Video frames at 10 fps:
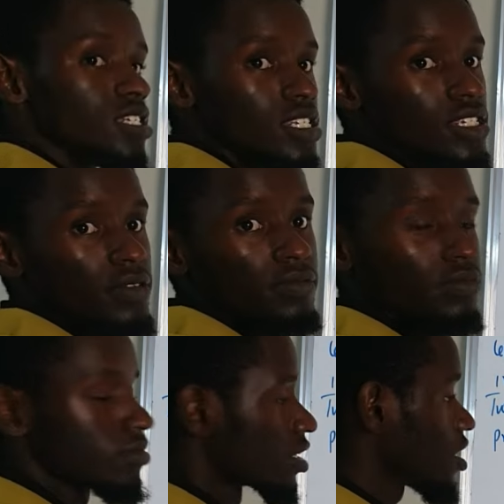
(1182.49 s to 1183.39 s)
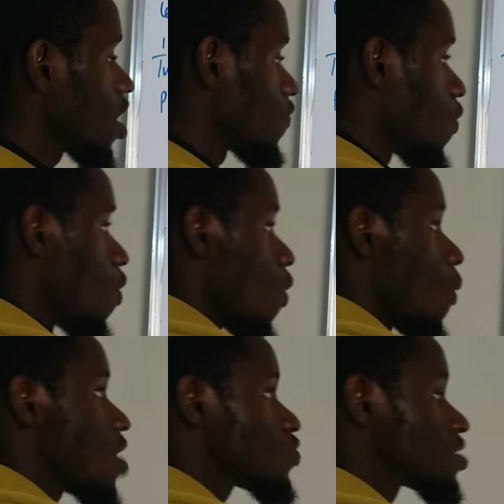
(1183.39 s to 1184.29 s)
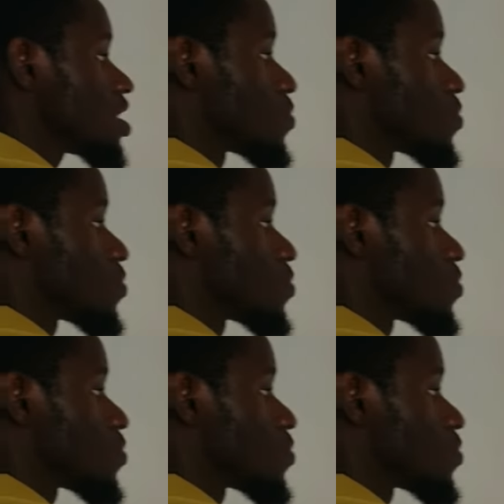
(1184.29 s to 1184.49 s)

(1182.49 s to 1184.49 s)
it. Therefore, we want to see